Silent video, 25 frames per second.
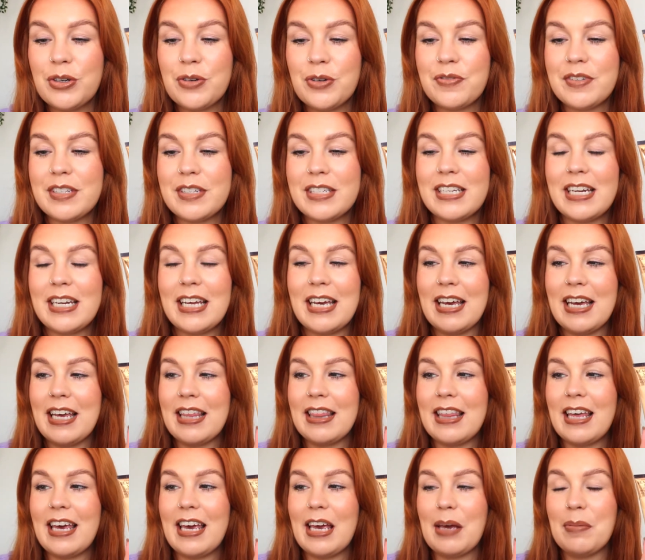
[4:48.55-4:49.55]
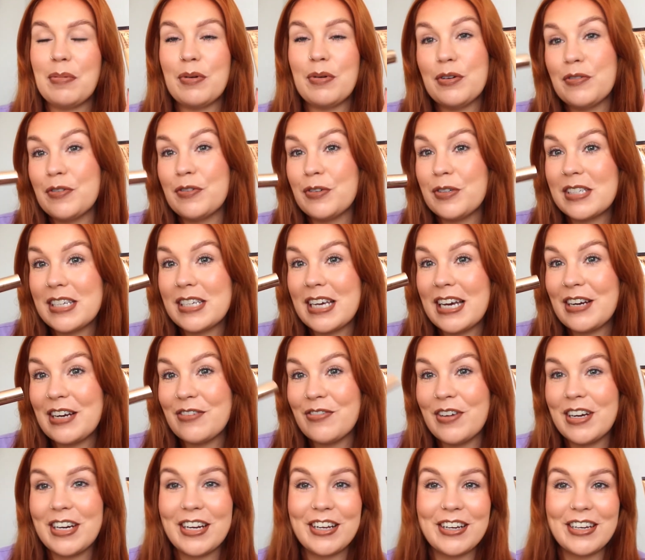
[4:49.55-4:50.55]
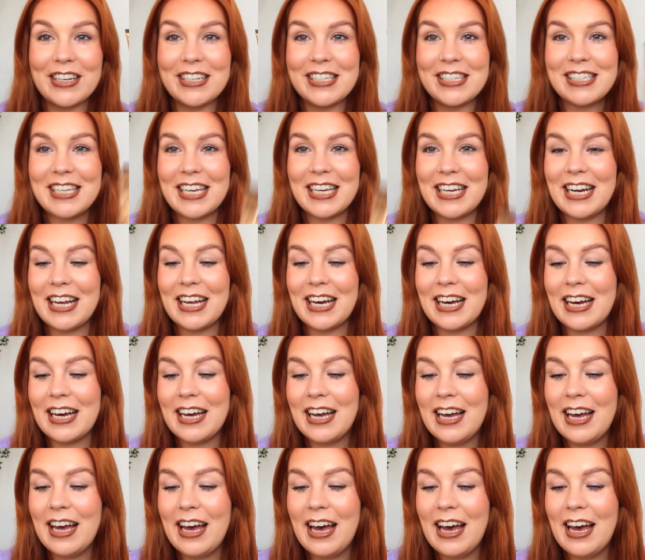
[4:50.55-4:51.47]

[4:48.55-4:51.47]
obviously the Beautiful Skin Radiant Concealer